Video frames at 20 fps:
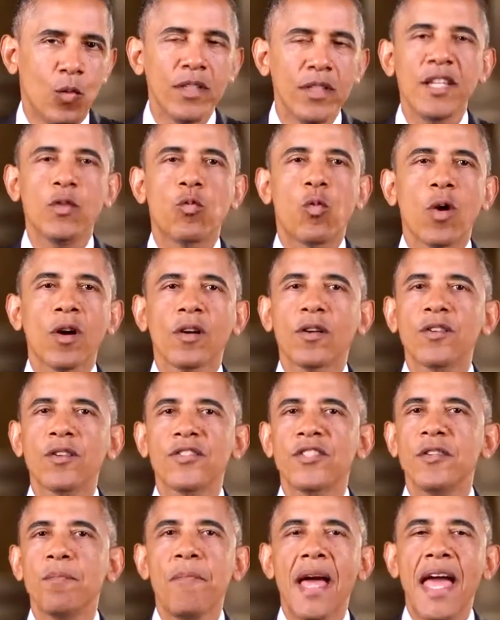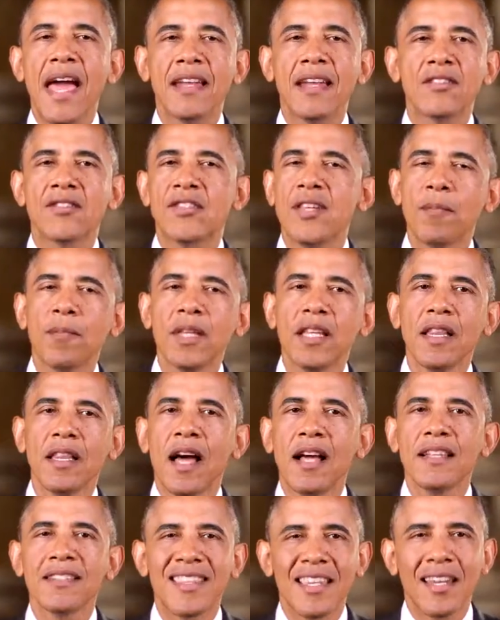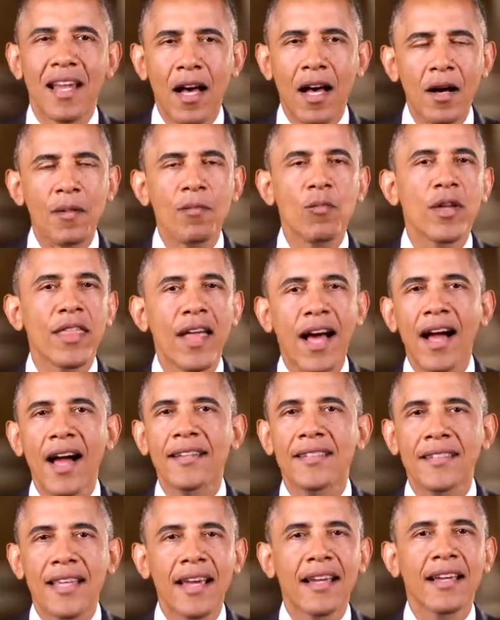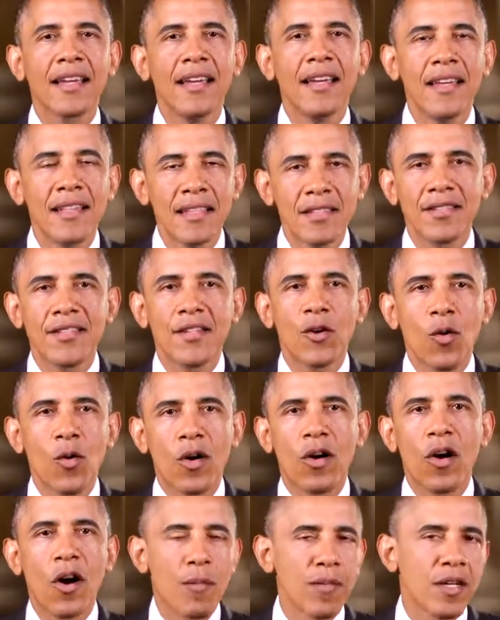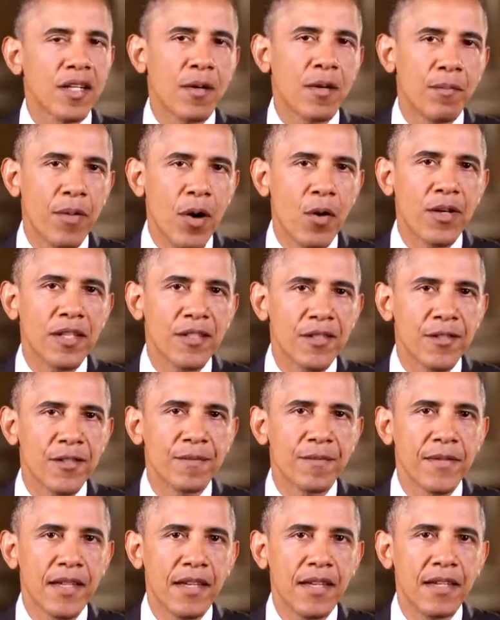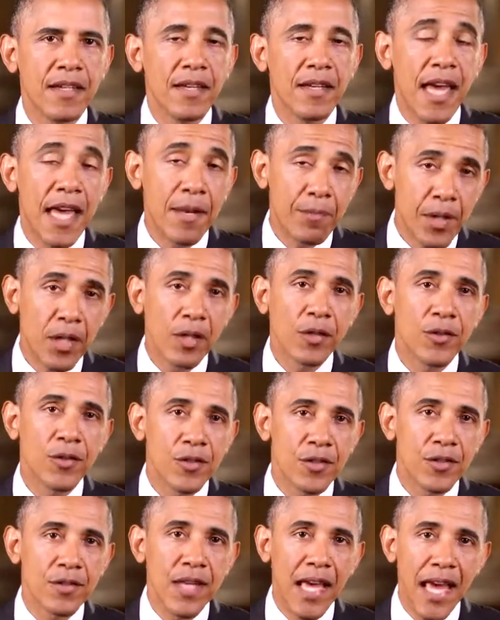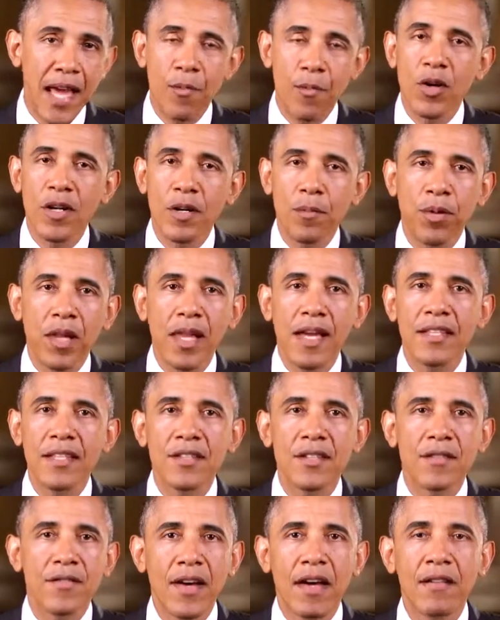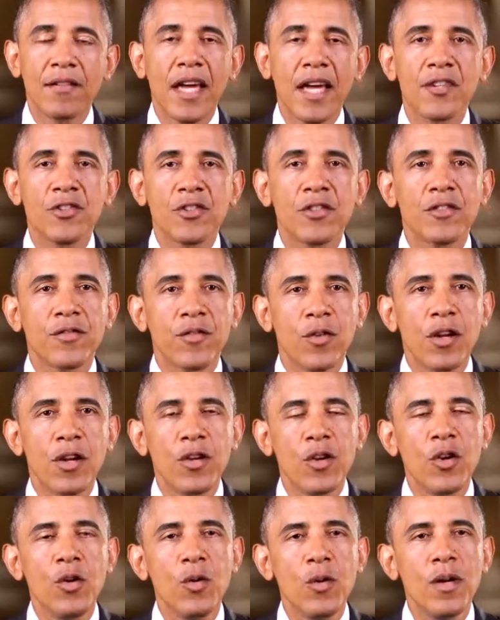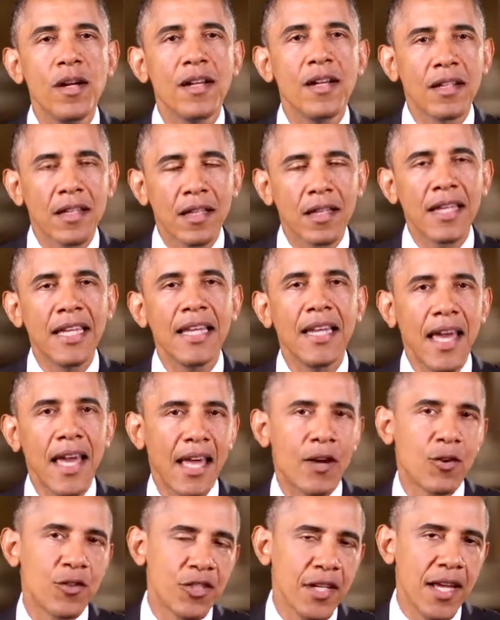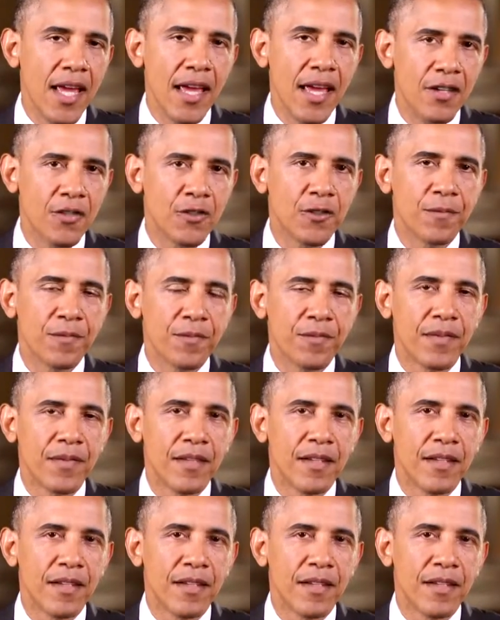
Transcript: We'll need workers to man assembly lines that hum with high-tech, zero-carbon components, and builders to hammer into place the foundations for a new, clean energy age.